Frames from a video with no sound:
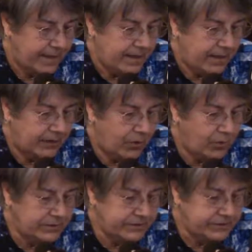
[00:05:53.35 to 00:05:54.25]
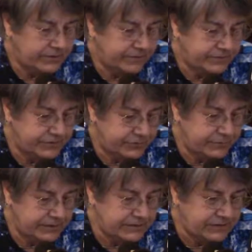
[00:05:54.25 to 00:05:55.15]
A coalition of
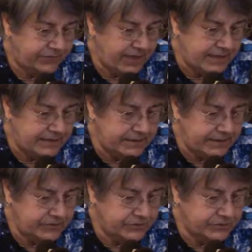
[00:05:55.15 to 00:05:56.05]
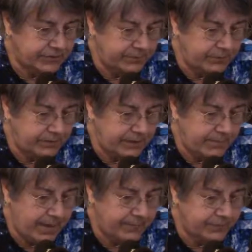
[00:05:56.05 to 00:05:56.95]
students, faith leaders, community
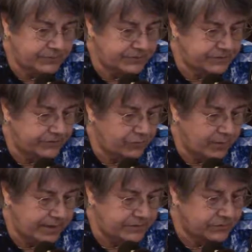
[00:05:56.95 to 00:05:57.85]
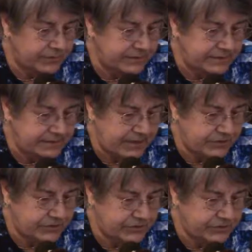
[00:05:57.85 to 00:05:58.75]
members, civil rights
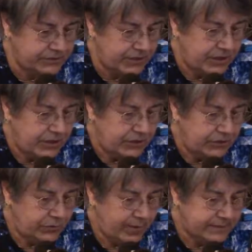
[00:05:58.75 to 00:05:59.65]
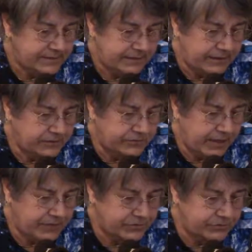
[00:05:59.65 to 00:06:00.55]
organizations, U.S. and
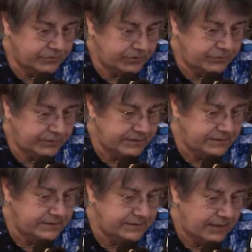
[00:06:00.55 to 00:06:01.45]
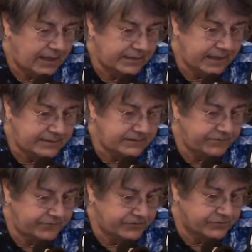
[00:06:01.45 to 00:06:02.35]
international unions, elected
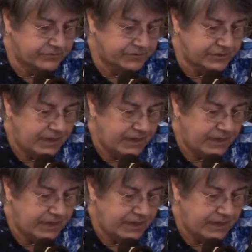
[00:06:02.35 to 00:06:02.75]
officials,